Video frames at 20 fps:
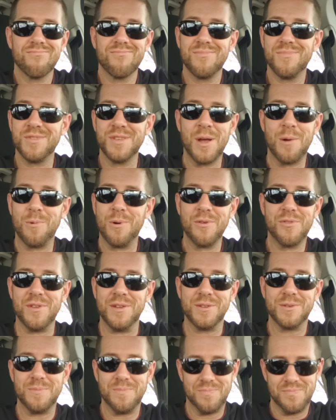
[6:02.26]
It's not worth
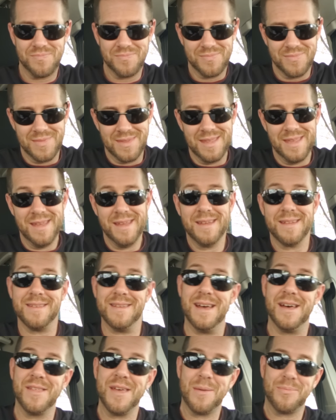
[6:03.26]
it.
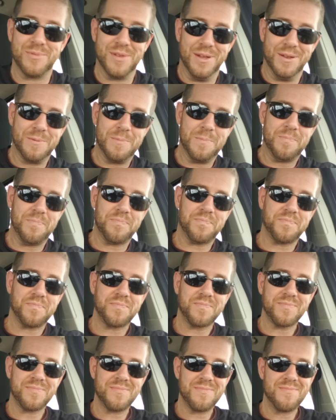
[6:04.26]
Now, the update.
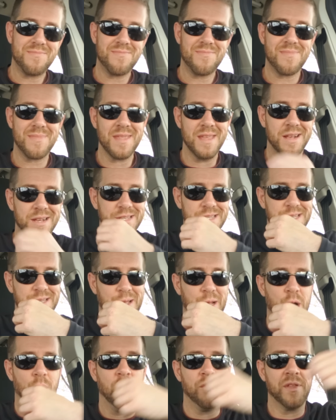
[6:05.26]
He says,
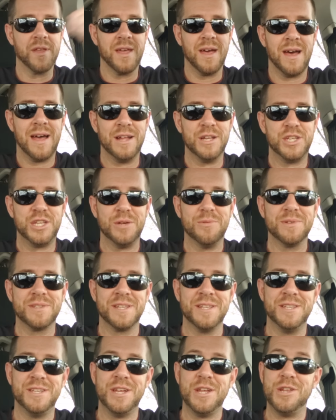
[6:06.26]
I called the guy and she was
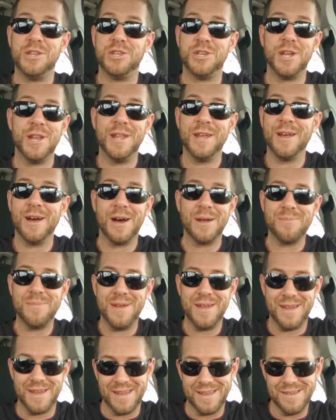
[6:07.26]
indeed cheating on
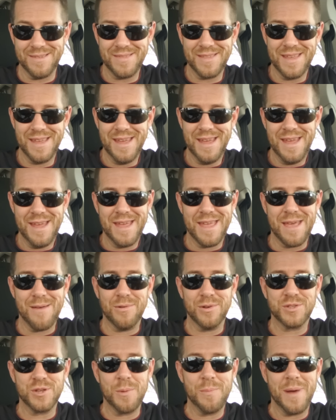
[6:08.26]
me. He
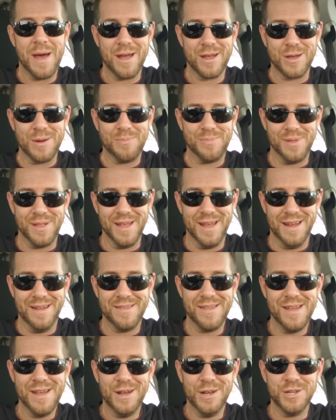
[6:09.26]
was her backup plan.
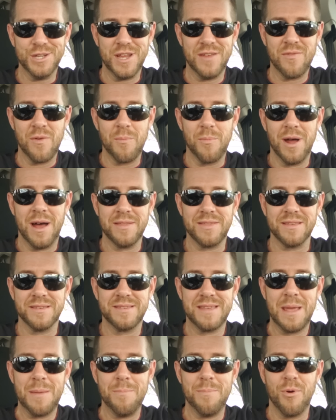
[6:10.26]
She even brought the
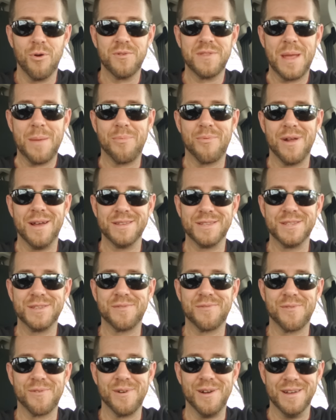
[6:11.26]
same birthday
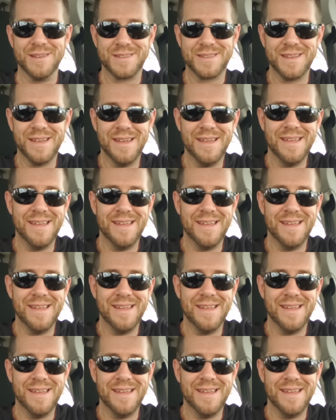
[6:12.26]
presents for us.